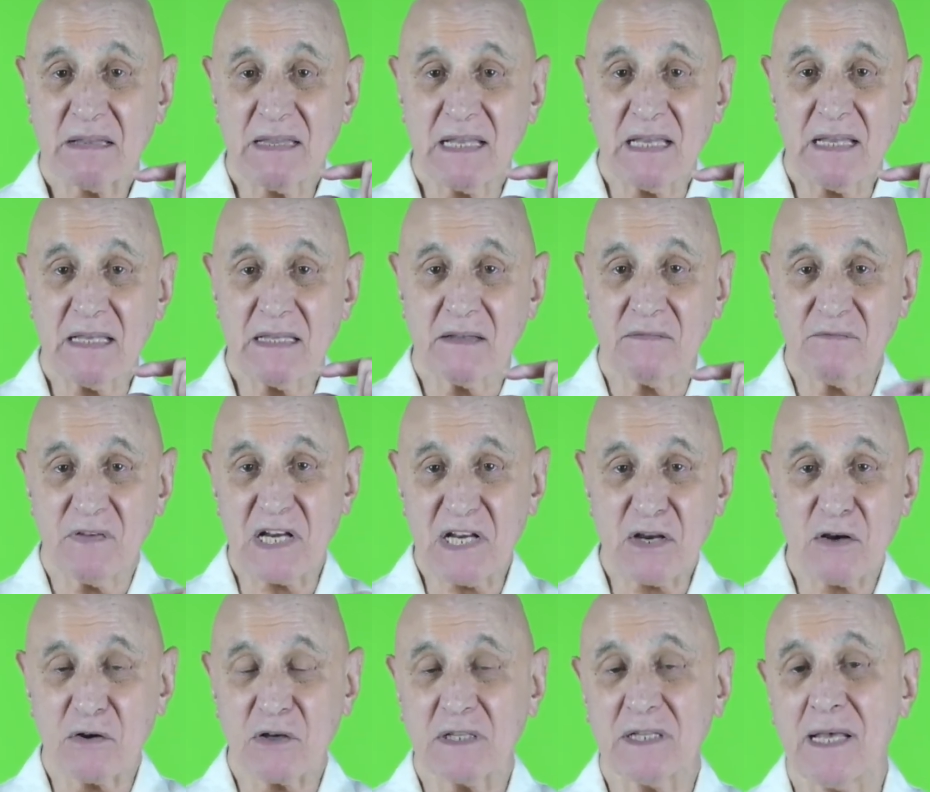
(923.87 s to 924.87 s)
video
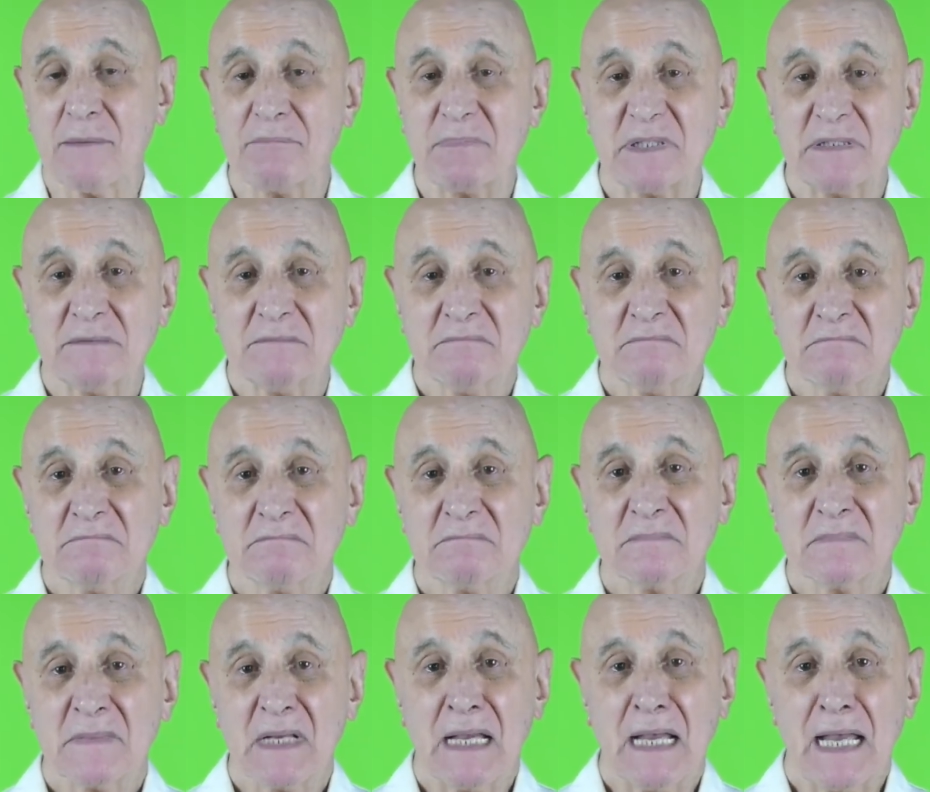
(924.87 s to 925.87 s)
clip
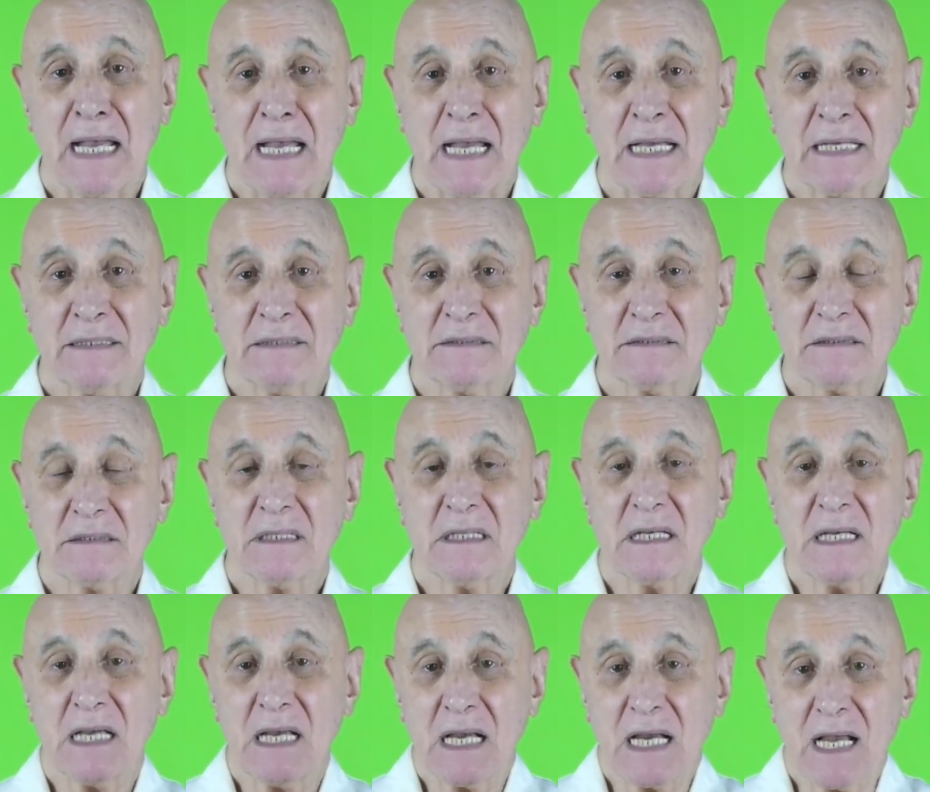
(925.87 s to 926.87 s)
and
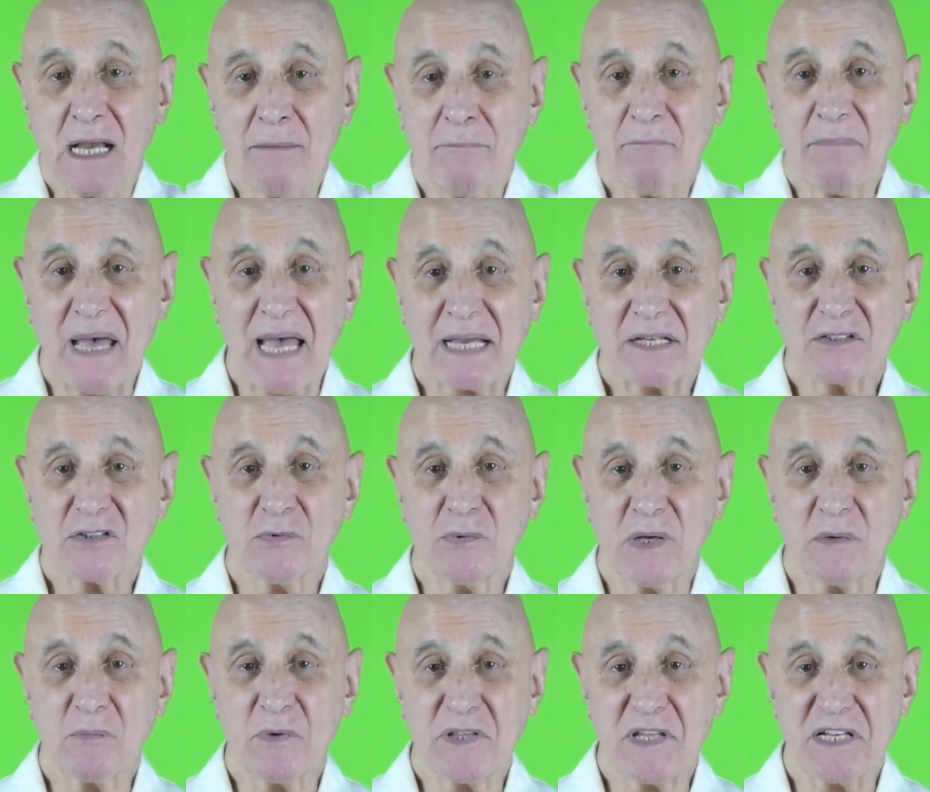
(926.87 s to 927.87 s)
come back to it with a
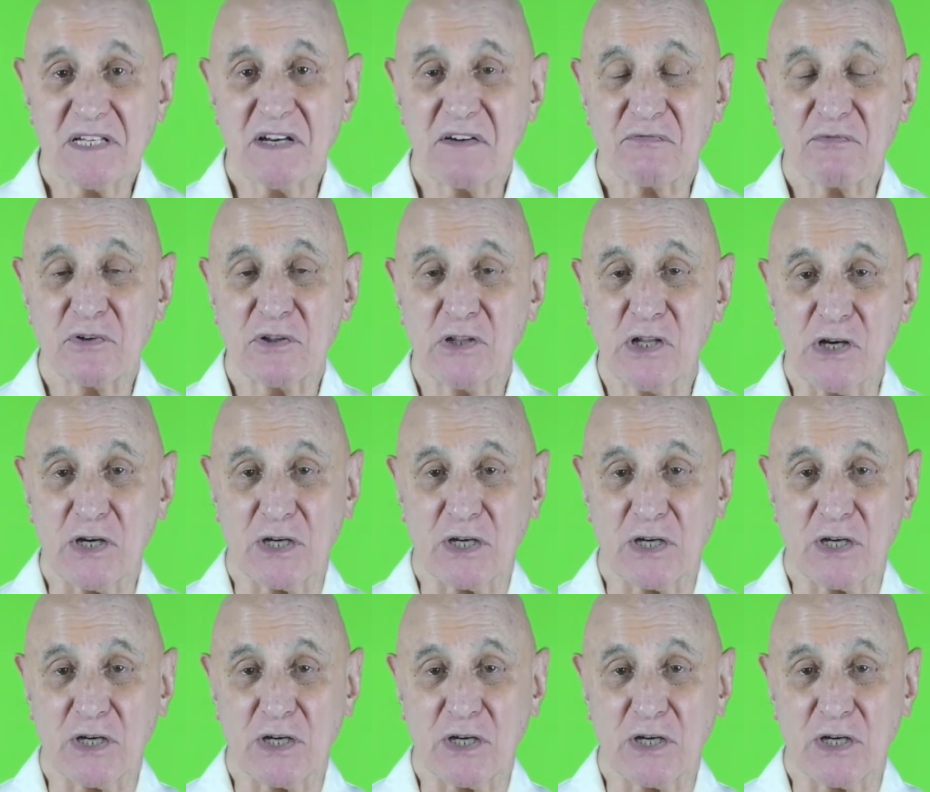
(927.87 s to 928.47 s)
different look.